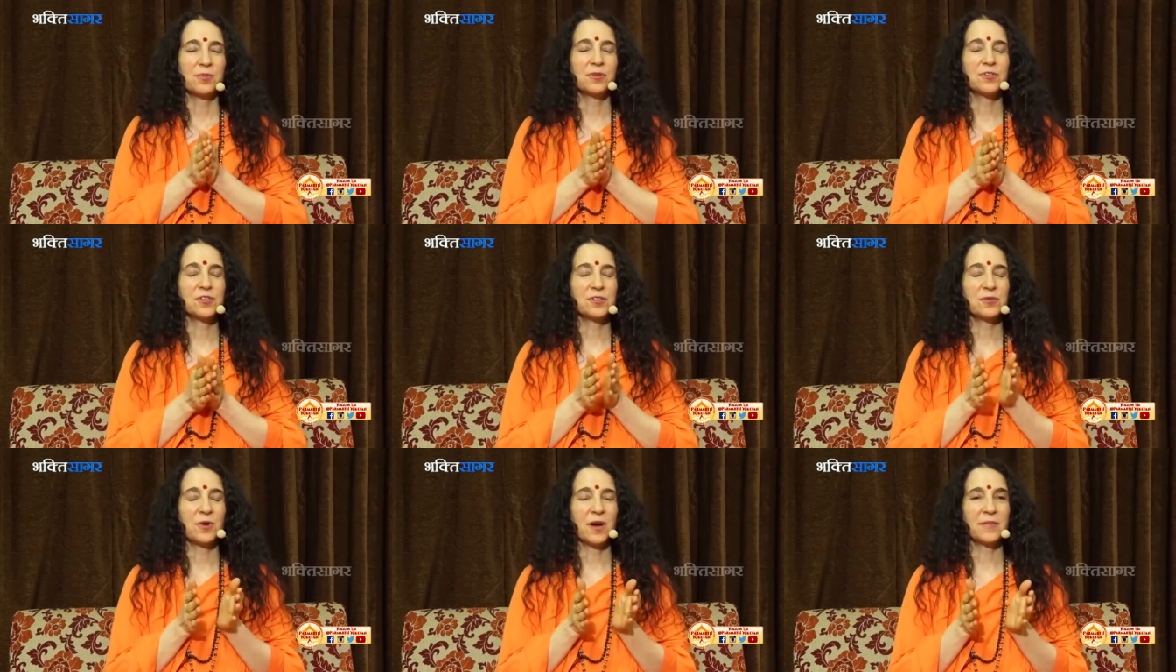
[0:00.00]
Pujya
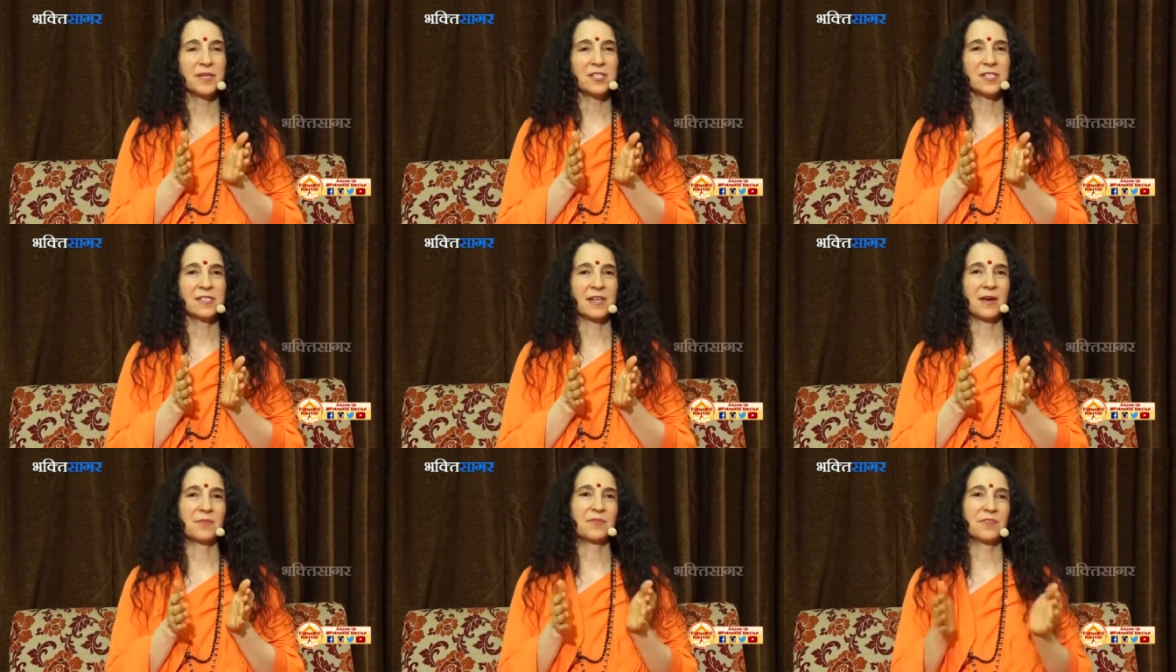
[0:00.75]
Swamiji's
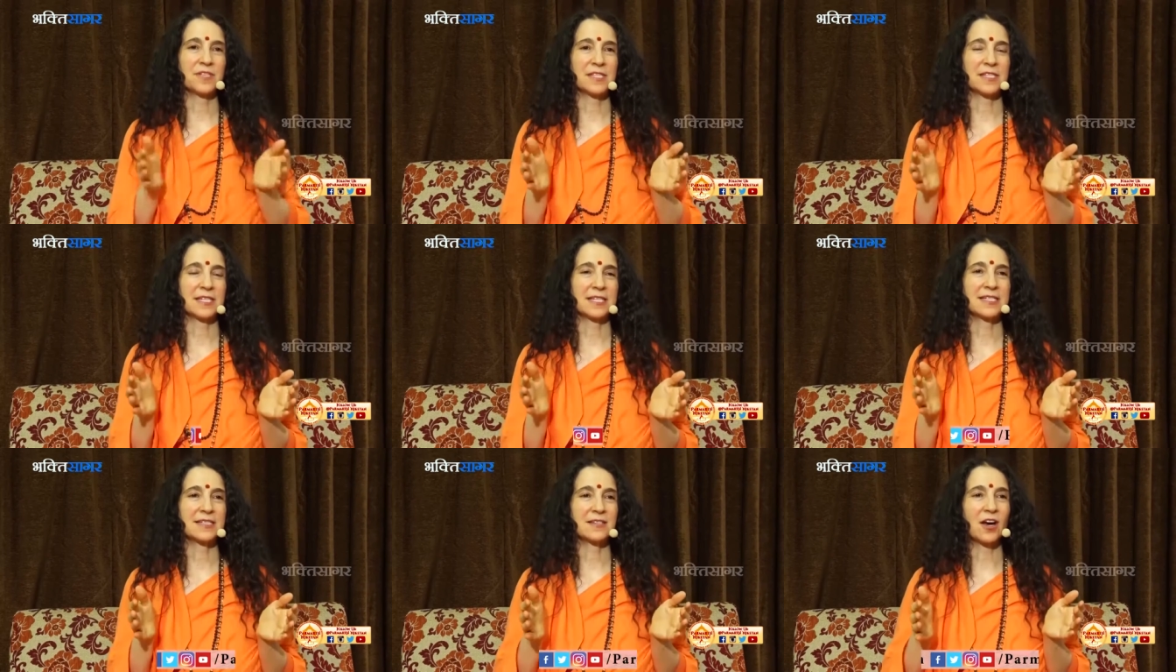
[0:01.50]

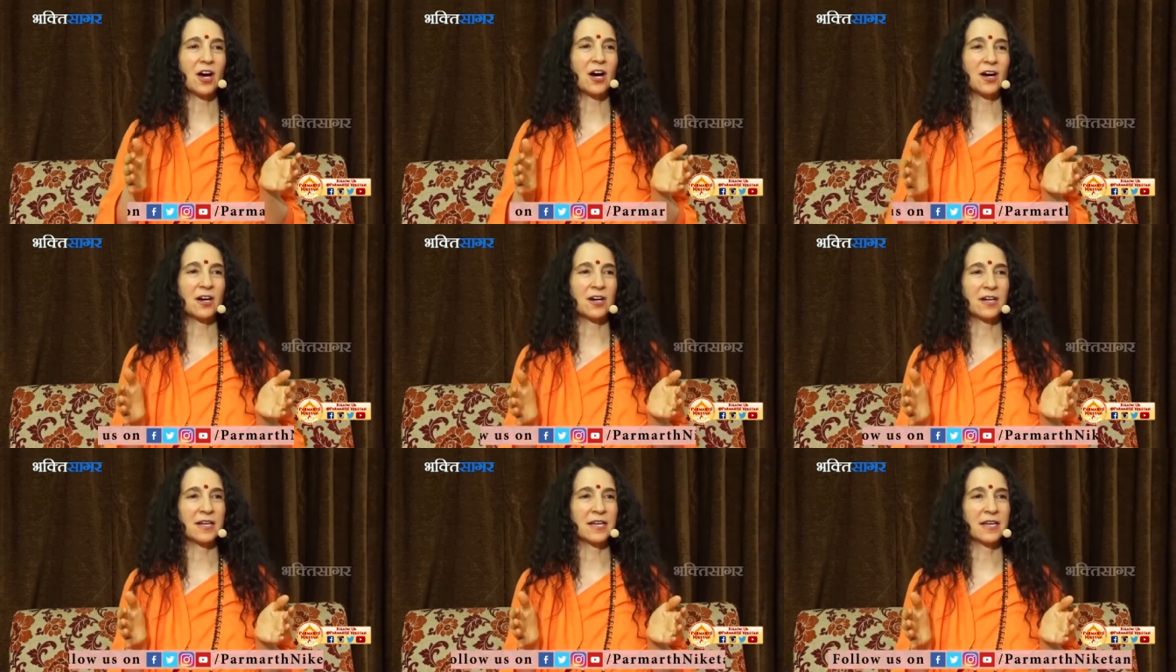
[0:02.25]
emphasis
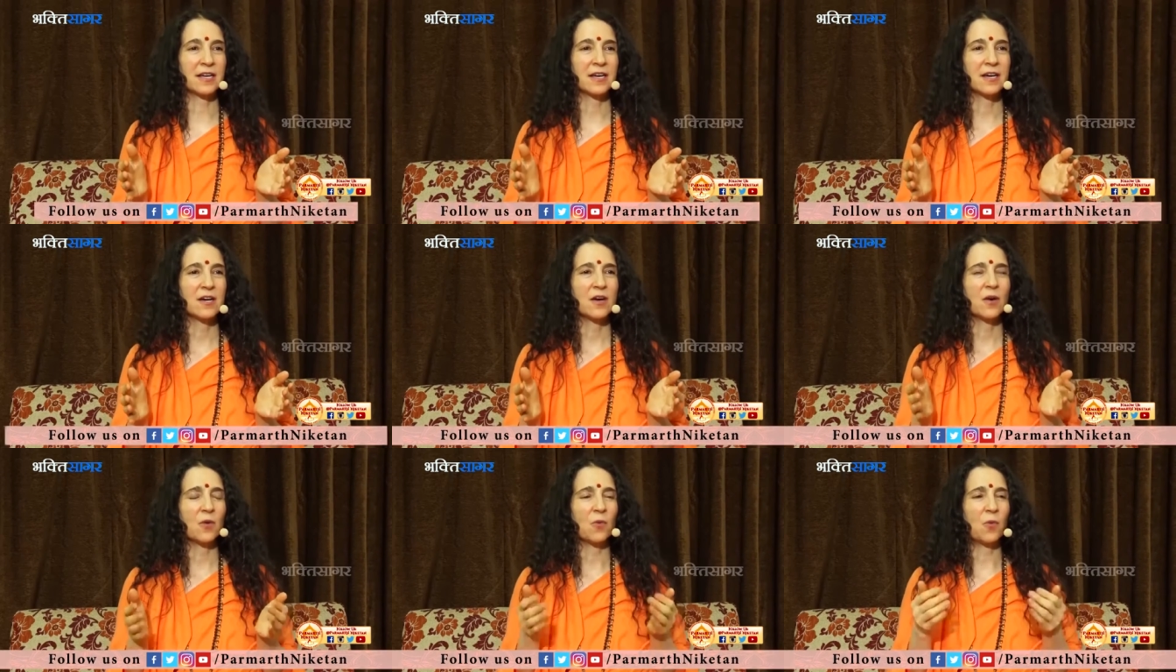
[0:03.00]
on
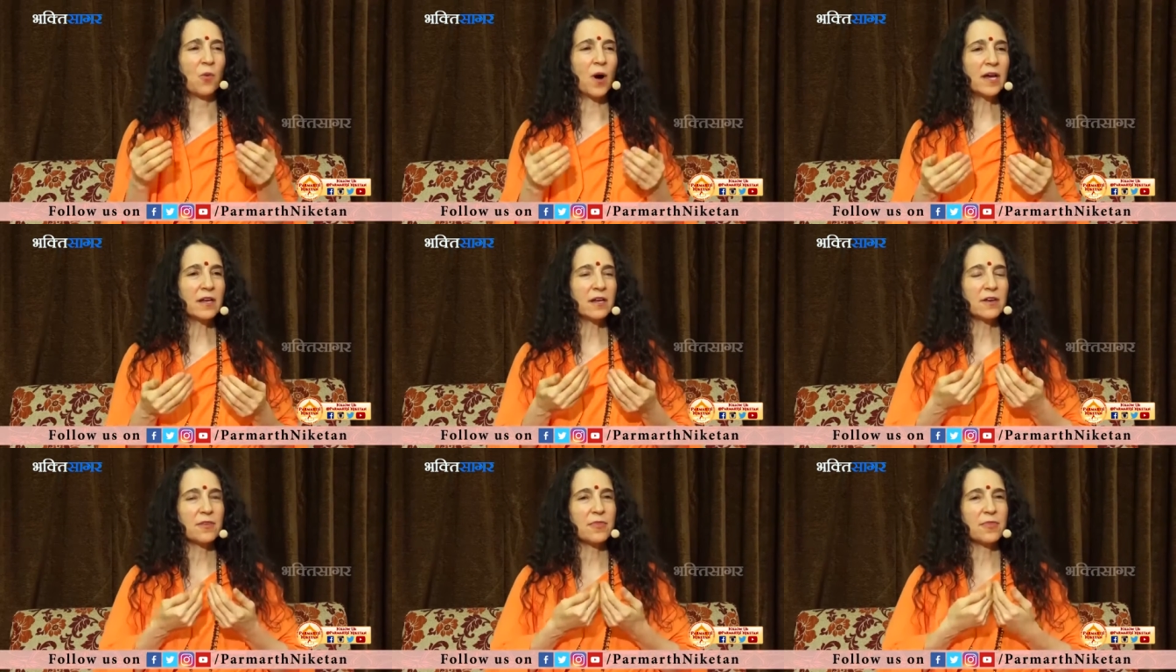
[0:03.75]

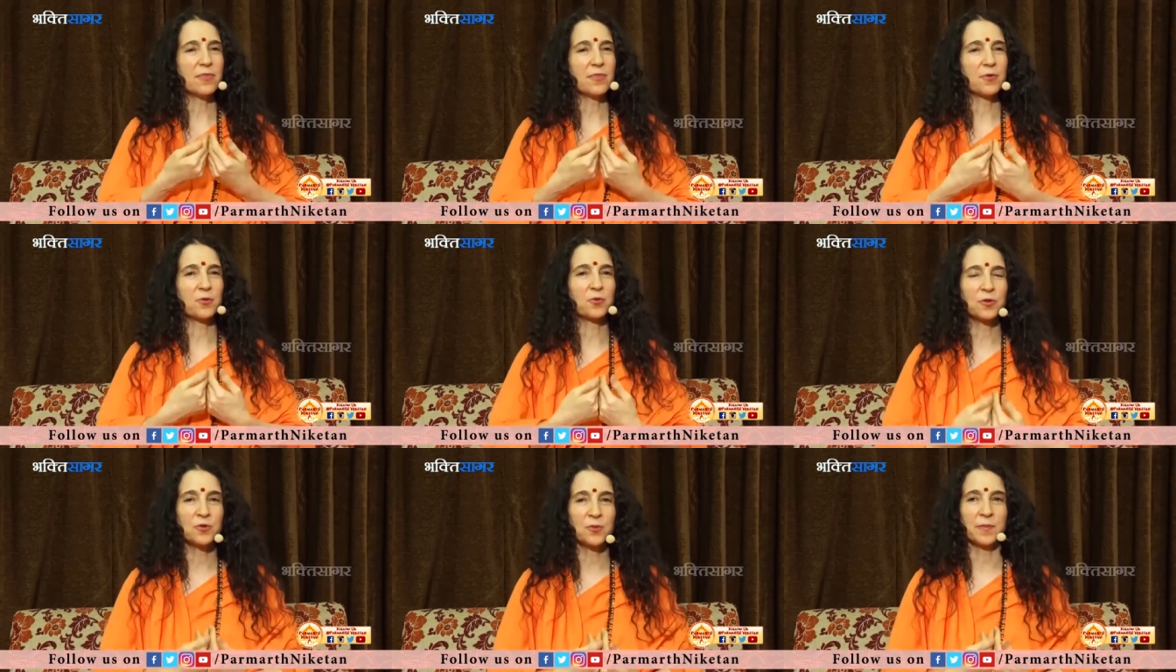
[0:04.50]
what
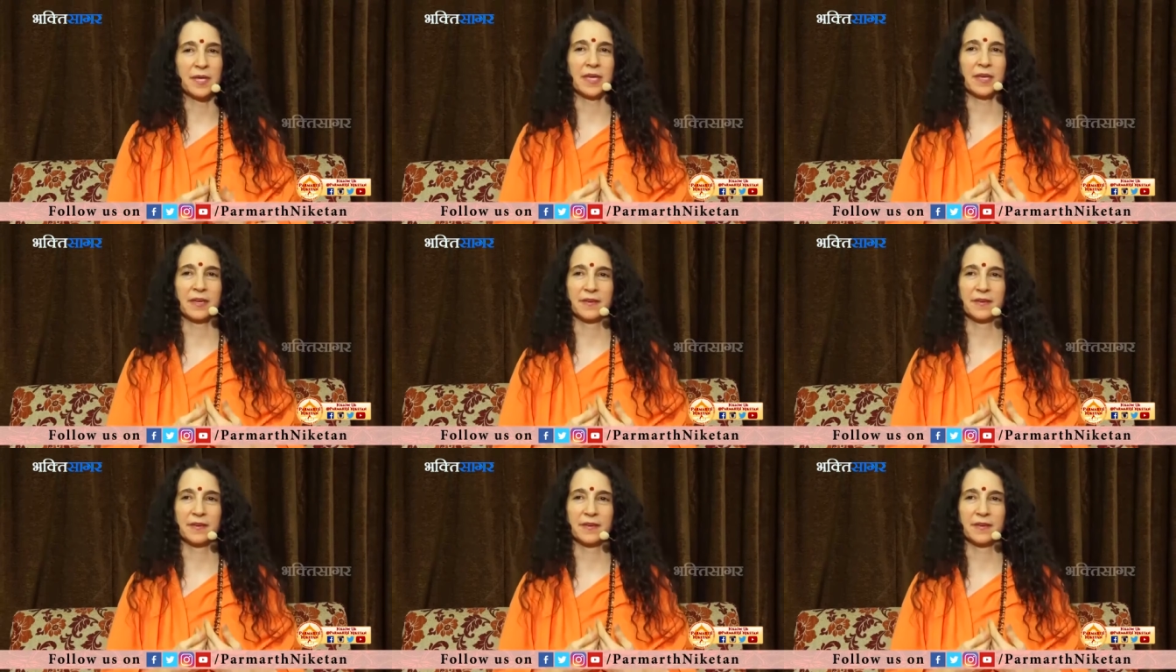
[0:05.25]
through me